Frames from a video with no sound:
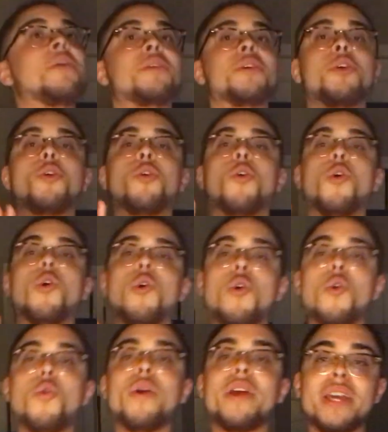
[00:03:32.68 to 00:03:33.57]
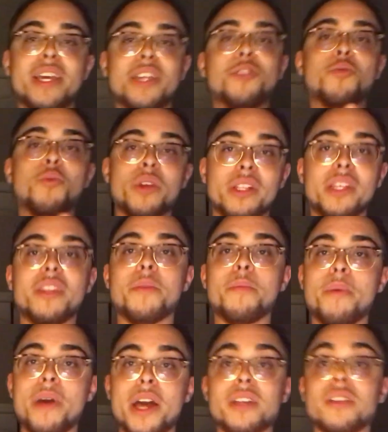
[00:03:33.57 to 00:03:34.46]
out who is really
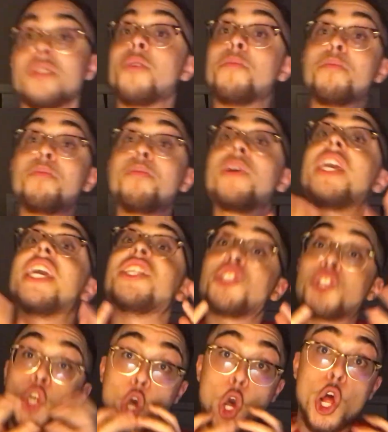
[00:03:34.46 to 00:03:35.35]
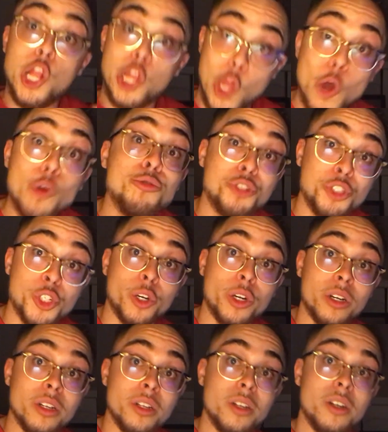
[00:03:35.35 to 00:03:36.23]
the best. Gets
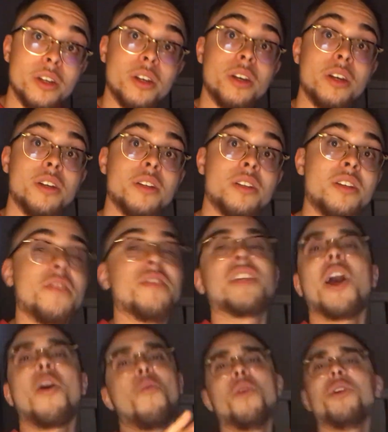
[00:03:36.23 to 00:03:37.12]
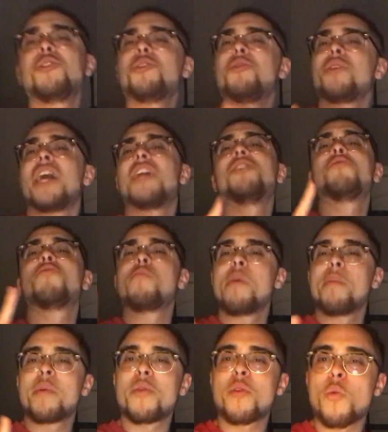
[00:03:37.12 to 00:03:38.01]
closure to this. I want you guys to
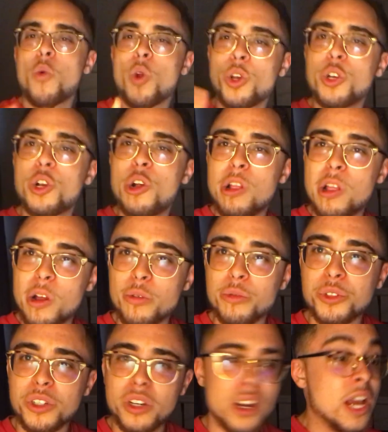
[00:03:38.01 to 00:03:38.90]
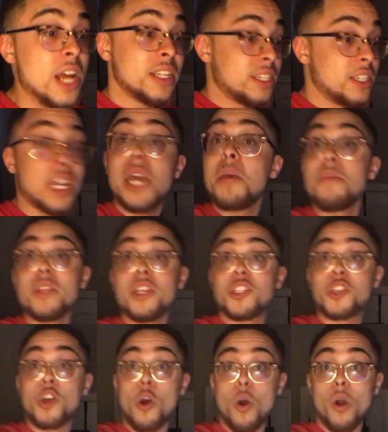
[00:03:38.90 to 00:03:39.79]
remember the word closure. It's the name of
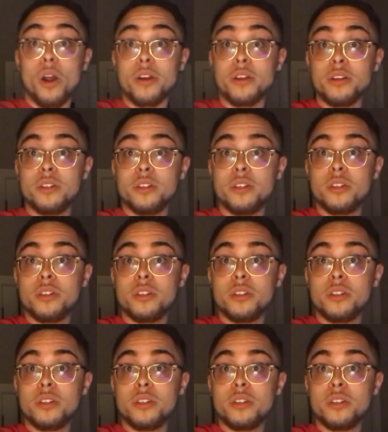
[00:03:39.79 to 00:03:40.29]
this card.